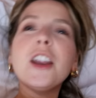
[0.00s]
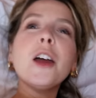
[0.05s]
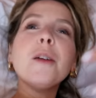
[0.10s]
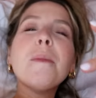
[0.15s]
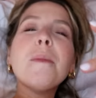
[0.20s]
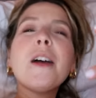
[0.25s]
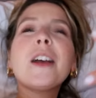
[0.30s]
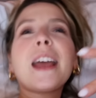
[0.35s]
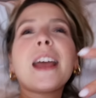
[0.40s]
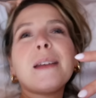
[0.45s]
No,
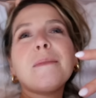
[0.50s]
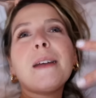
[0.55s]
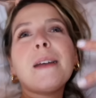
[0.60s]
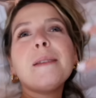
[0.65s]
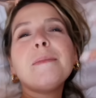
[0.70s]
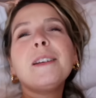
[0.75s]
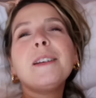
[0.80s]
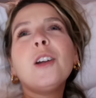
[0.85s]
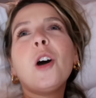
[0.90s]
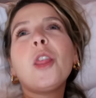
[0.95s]
like, okay,
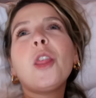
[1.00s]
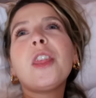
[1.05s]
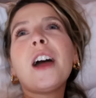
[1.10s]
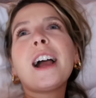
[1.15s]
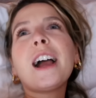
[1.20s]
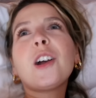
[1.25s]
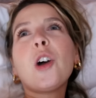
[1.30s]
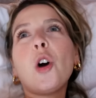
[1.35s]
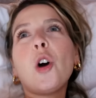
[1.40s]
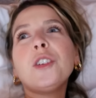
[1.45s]
maybe not
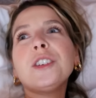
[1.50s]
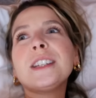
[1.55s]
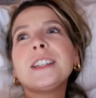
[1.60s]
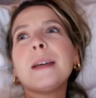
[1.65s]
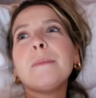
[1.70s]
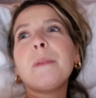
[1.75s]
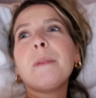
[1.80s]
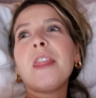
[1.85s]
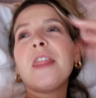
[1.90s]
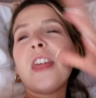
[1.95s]
that
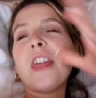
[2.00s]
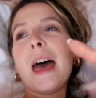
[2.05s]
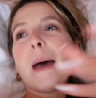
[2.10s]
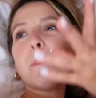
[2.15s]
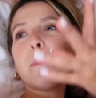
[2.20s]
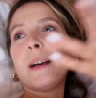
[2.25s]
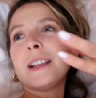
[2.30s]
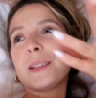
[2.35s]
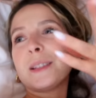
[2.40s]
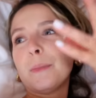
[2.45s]
content, but
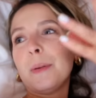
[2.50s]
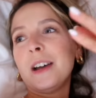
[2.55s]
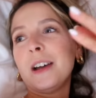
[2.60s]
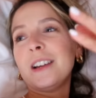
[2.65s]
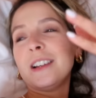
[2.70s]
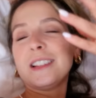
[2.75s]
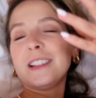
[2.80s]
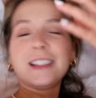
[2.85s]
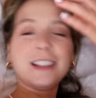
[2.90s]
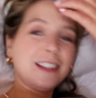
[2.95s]
them as a
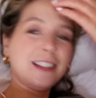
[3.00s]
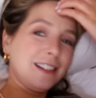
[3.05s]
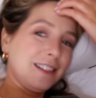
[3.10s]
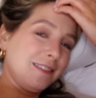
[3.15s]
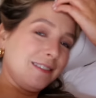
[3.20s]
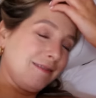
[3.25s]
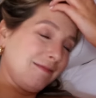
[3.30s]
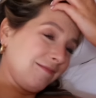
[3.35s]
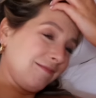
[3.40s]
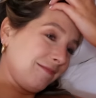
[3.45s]
person